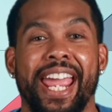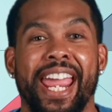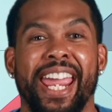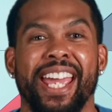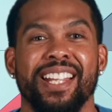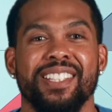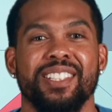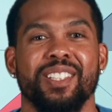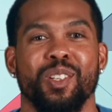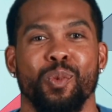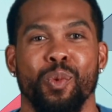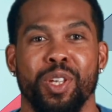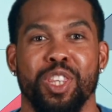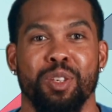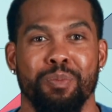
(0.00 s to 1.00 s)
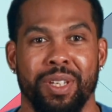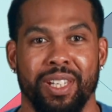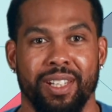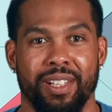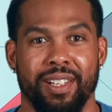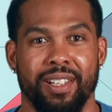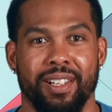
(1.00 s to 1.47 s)
ant with
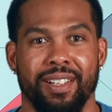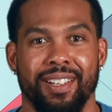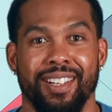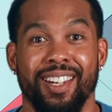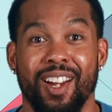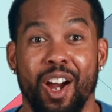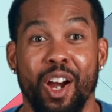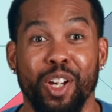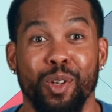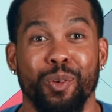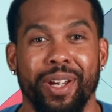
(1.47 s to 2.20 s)
me. Are you